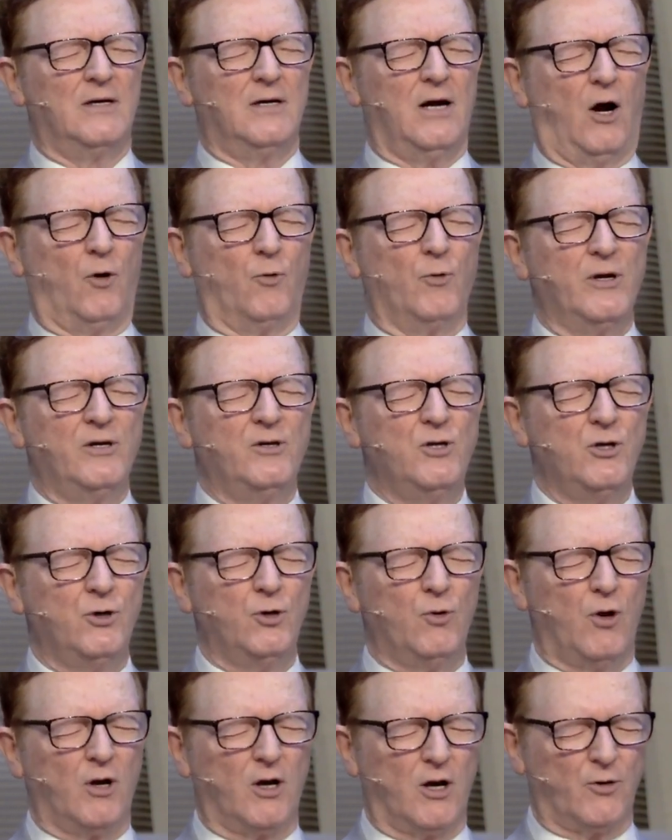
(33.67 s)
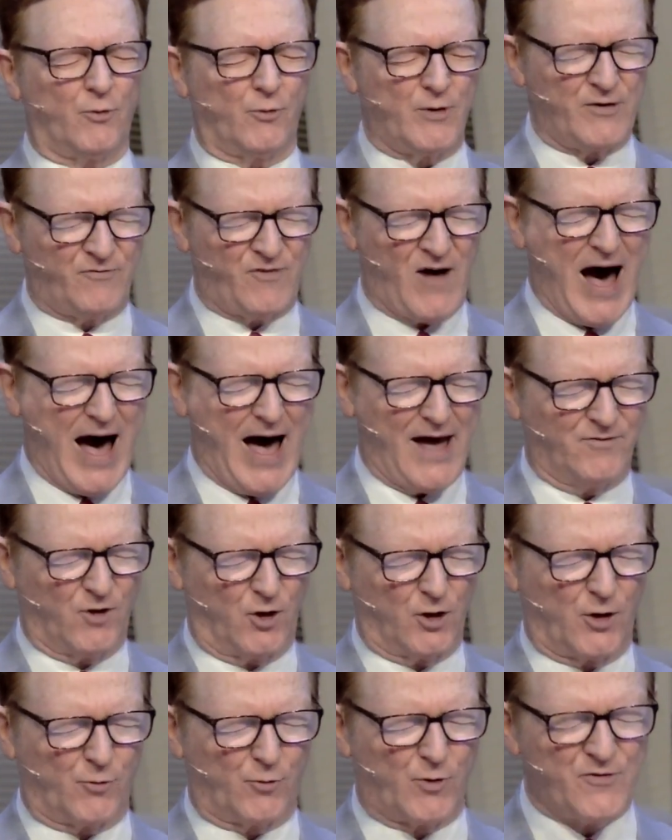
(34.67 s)
a renewal, a
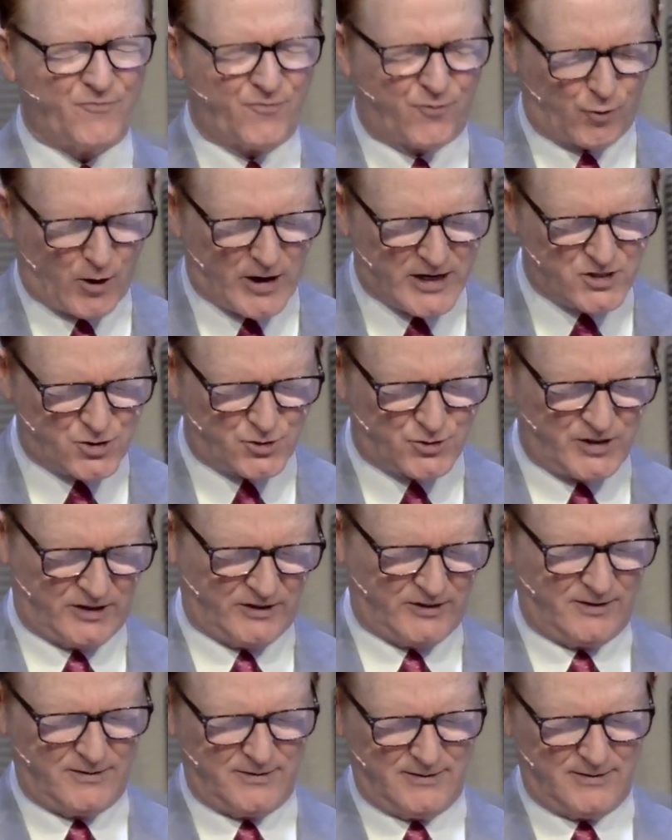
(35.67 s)
revival, a refreshing.